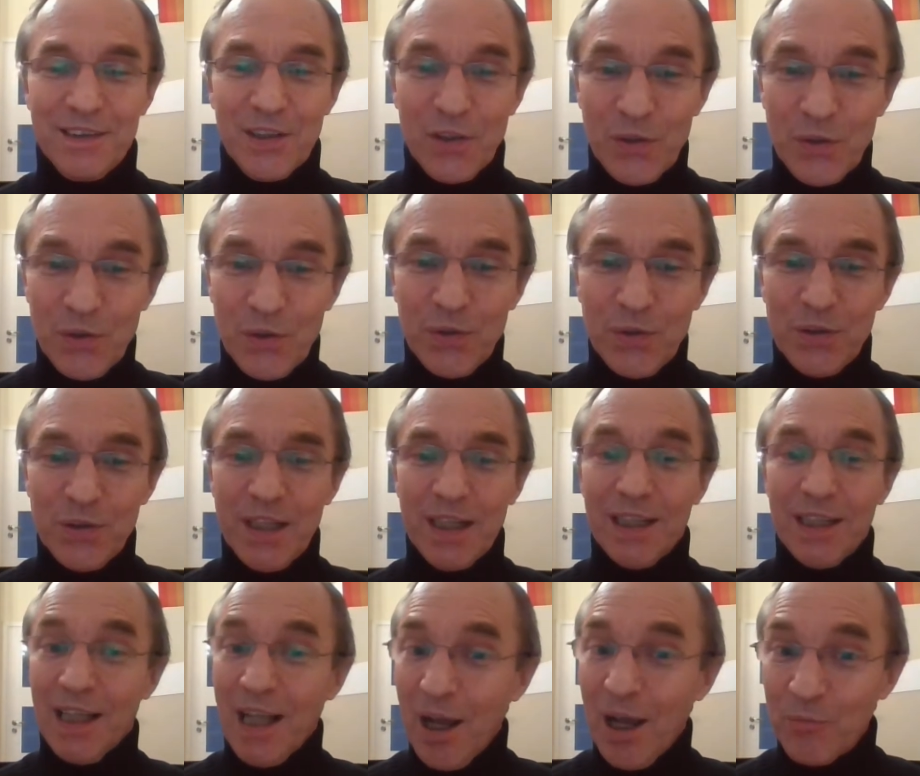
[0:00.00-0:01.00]
good,
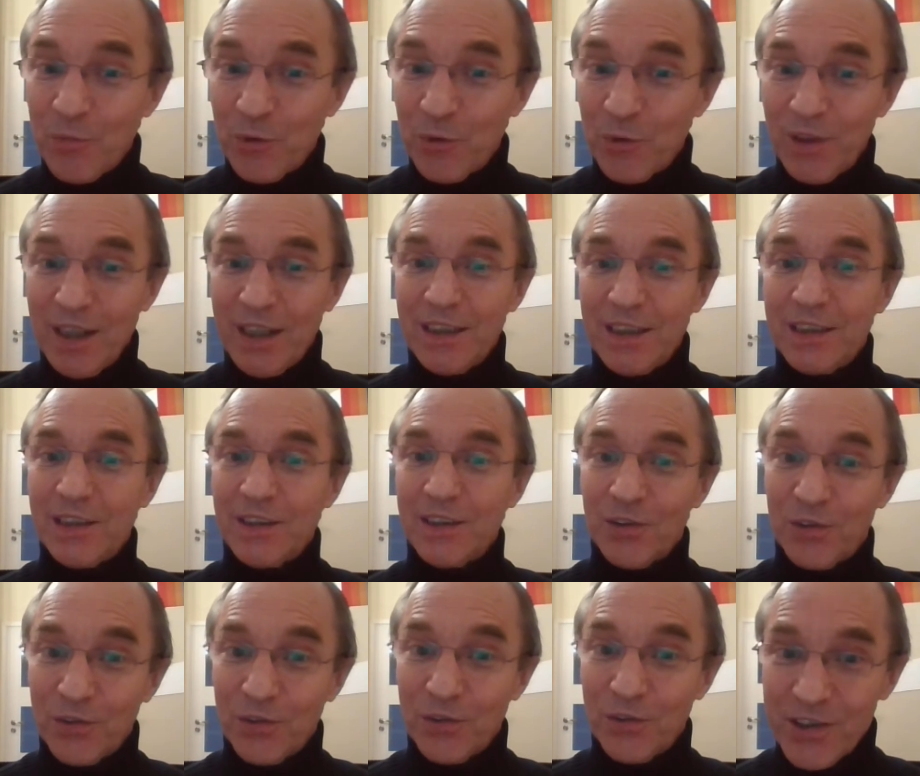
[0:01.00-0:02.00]
elaborate,
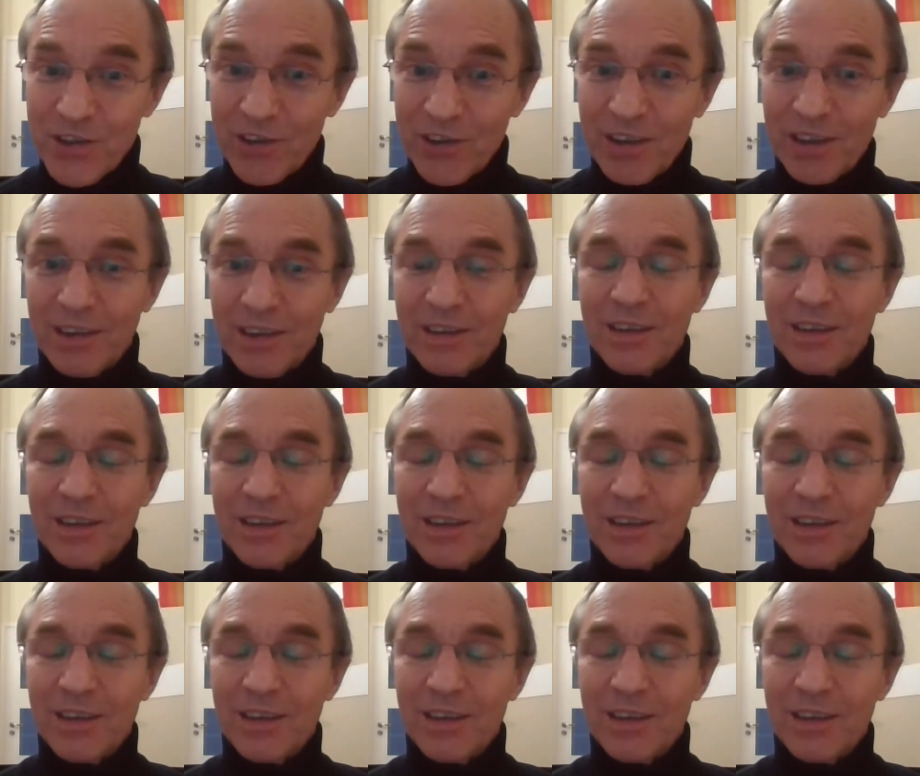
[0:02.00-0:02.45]
original,